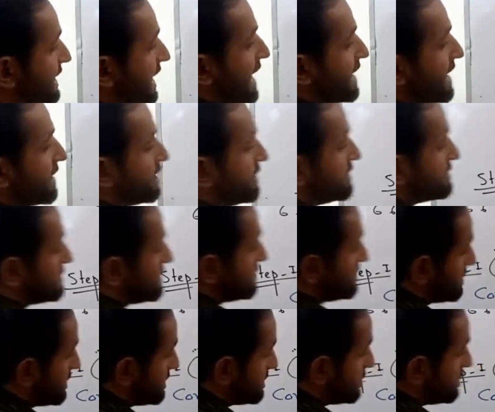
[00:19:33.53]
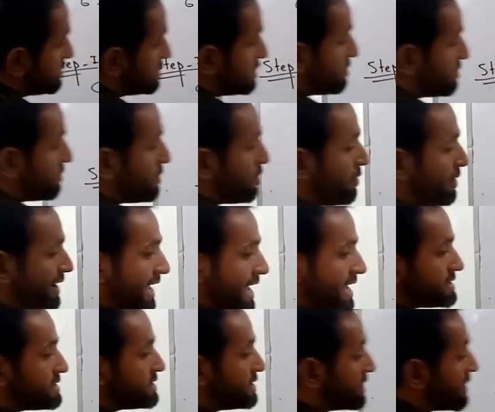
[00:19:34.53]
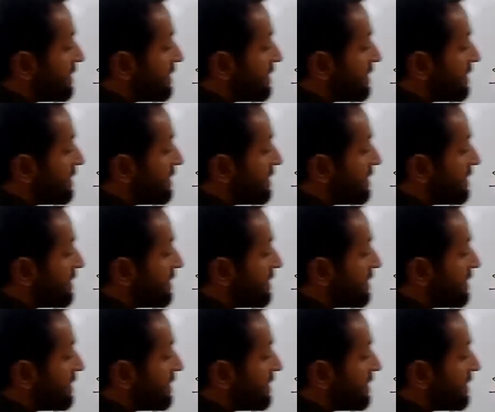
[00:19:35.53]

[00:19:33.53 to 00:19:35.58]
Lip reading: and concentrated sulfuric acid